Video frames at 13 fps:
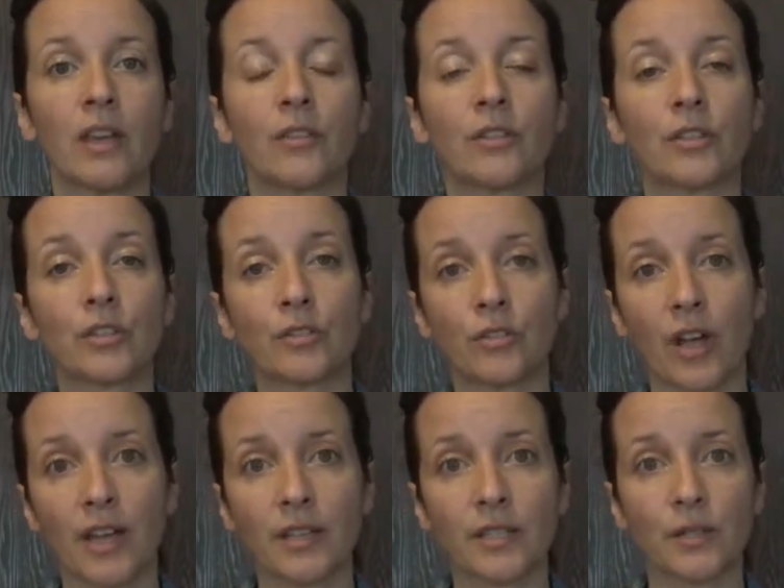the
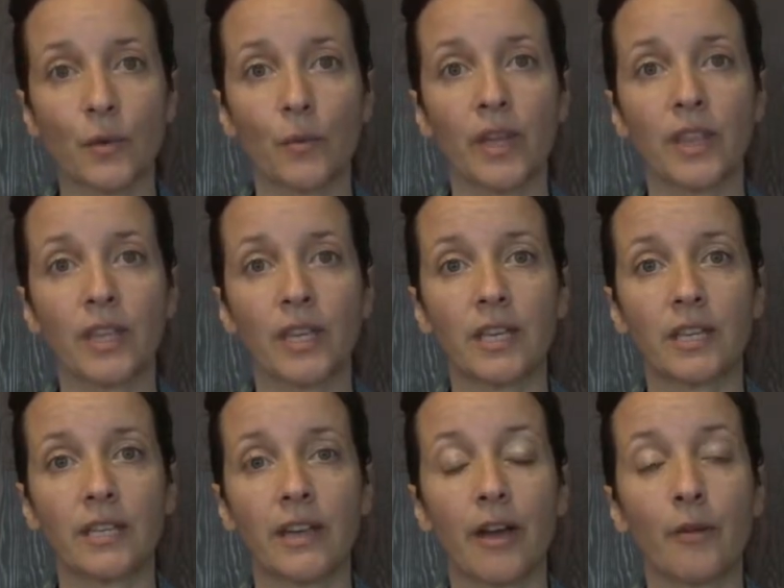stress
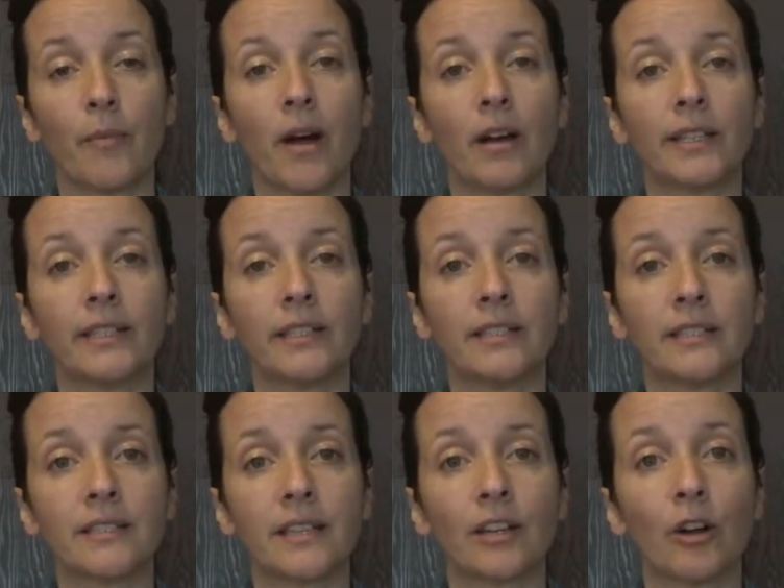within our
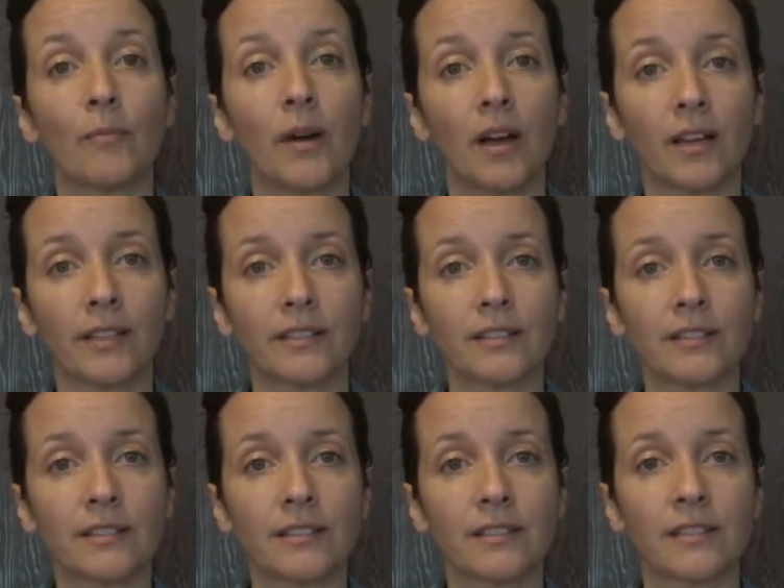bodies and our
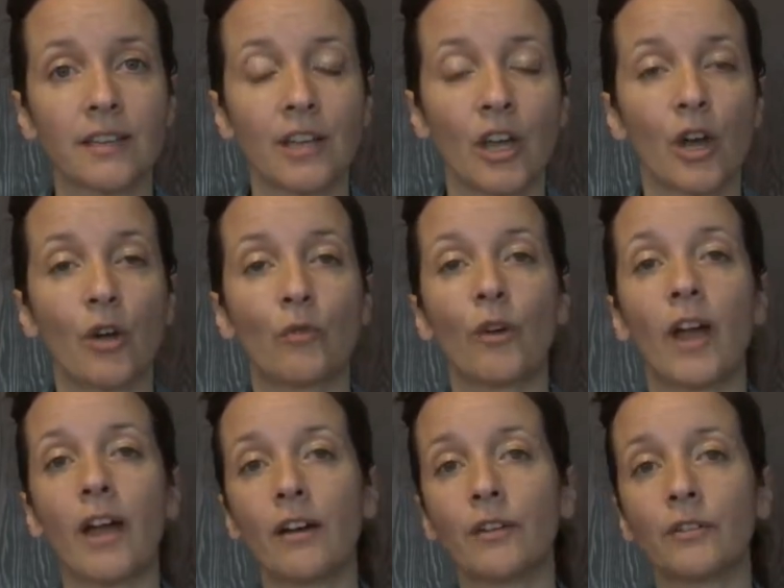minds
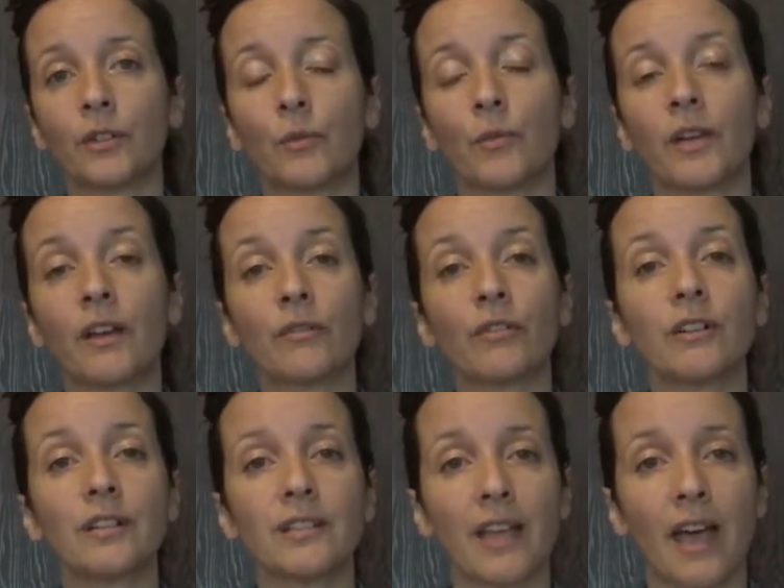around
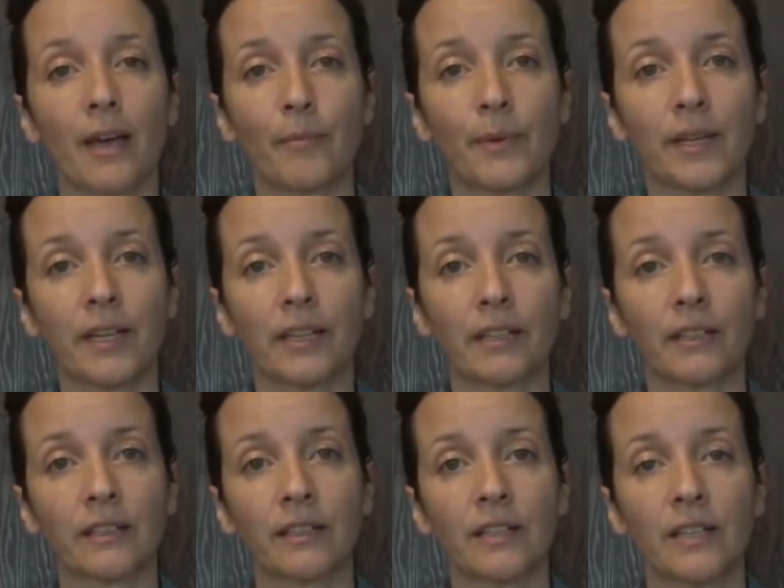whatever is
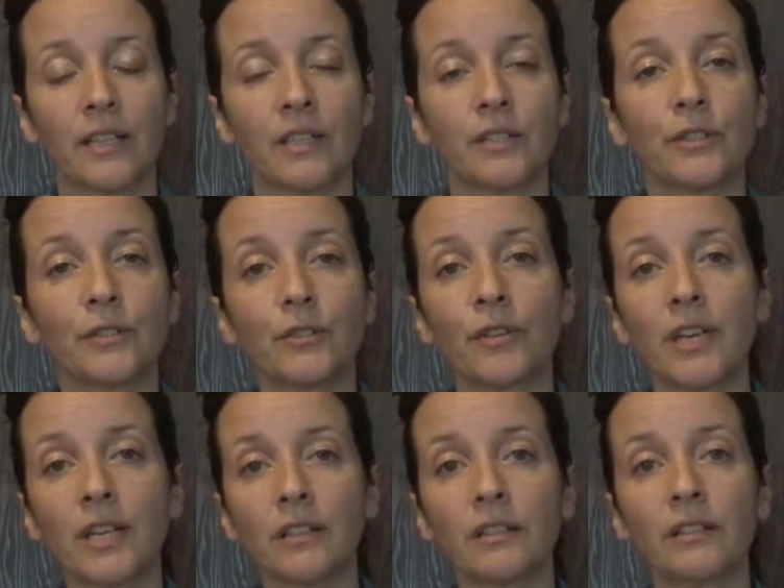happening to
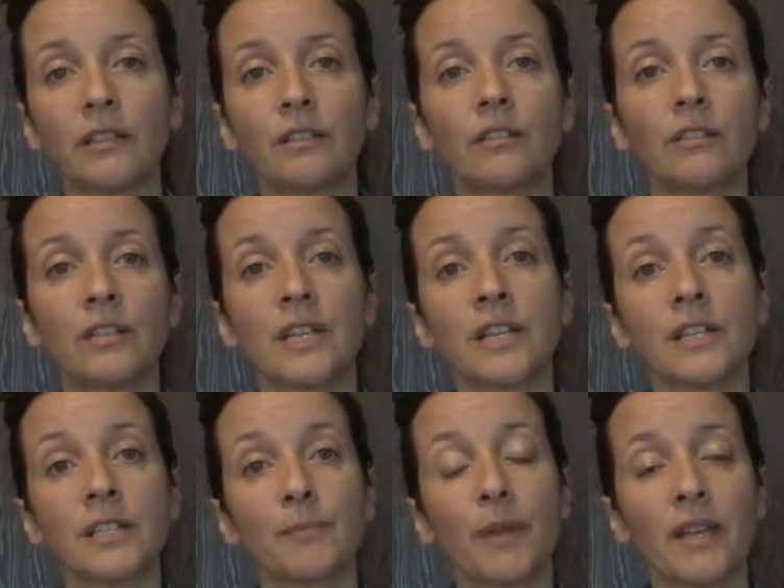create a little
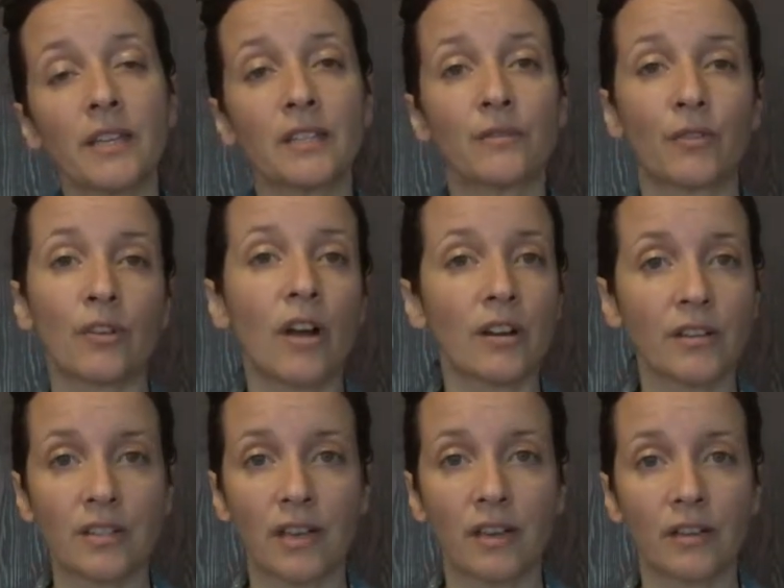space for
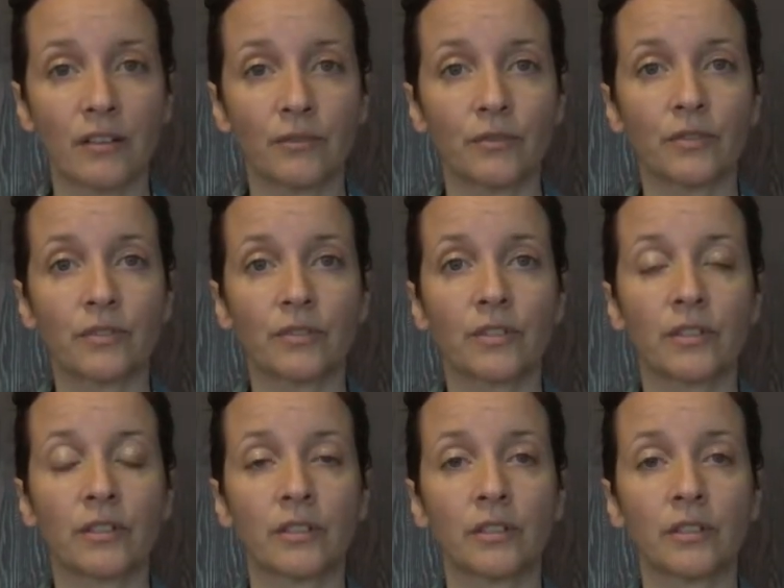ourselves